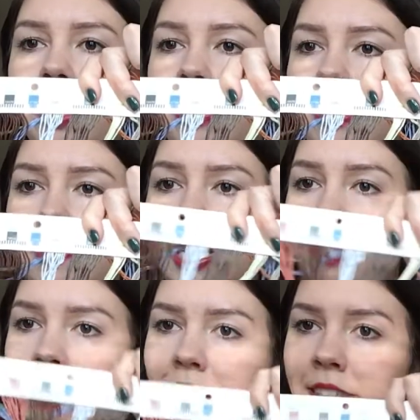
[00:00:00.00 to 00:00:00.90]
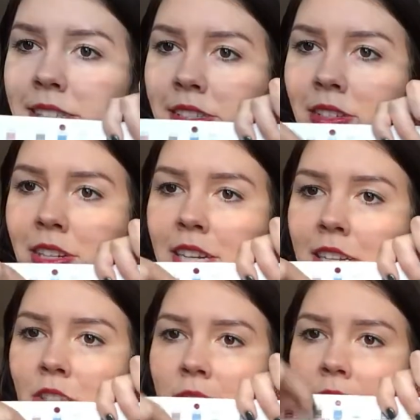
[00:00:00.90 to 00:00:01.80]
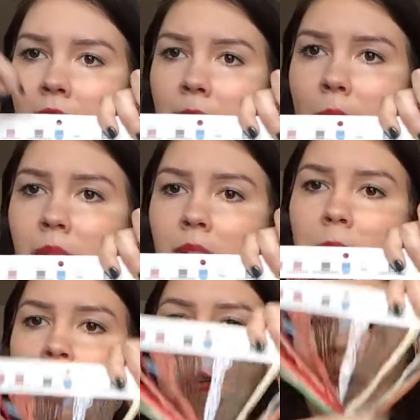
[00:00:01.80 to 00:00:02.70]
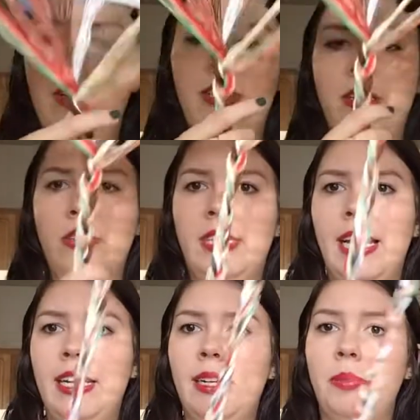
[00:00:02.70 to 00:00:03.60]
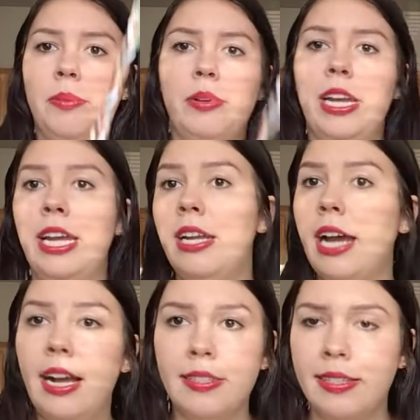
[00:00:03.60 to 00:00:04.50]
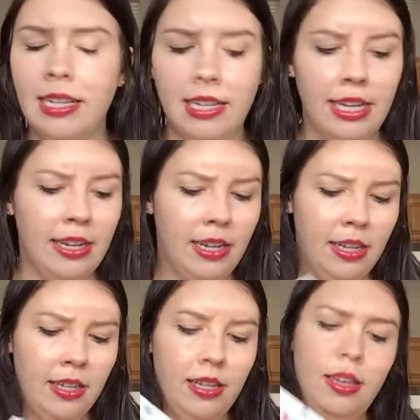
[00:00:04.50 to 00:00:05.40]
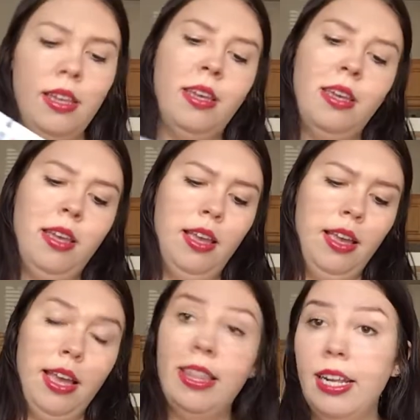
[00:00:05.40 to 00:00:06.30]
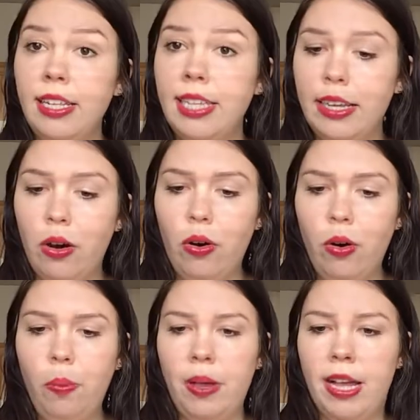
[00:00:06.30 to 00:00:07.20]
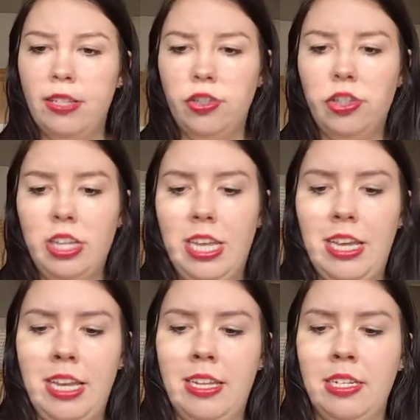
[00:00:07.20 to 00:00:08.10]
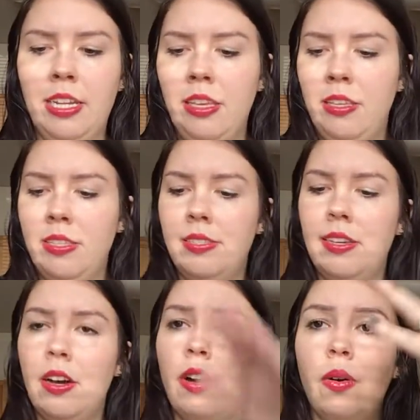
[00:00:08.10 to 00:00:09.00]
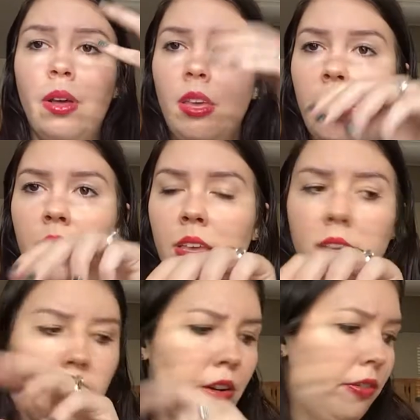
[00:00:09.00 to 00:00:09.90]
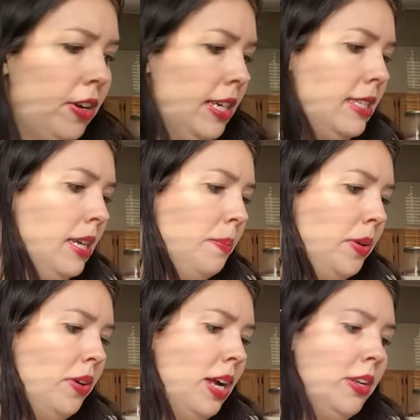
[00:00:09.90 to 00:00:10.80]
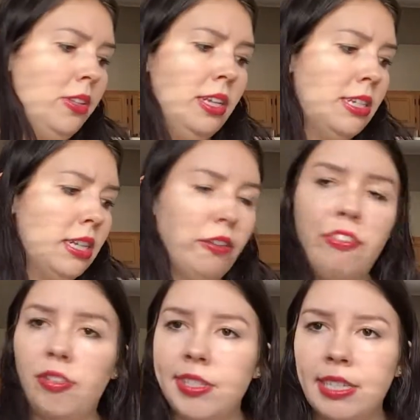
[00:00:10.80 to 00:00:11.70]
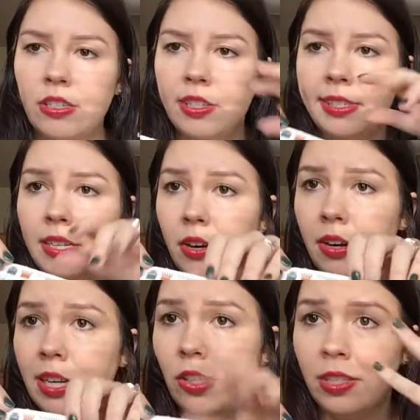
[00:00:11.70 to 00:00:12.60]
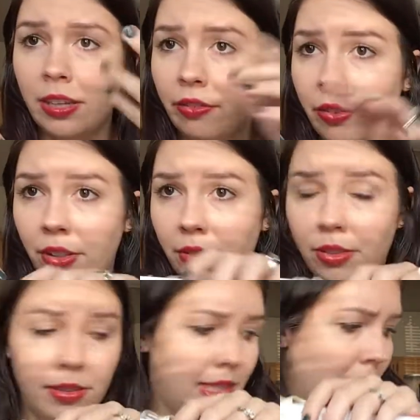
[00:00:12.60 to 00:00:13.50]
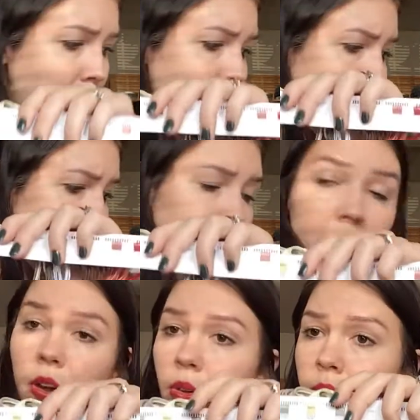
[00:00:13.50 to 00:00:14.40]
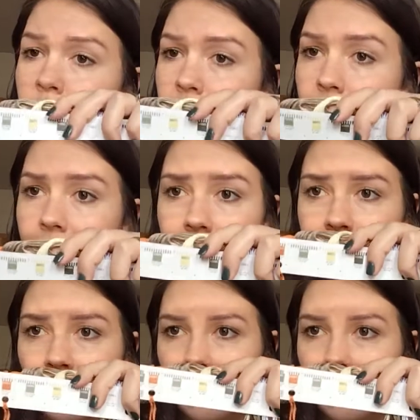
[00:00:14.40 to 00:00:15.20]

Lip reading: out as many strands as you need and just kind of pull them out and, you know, tighten up the braid as needed. And then I take a hole punch, and so, you know, for example, I only did a few stitches in orange, like for the snowman's noses.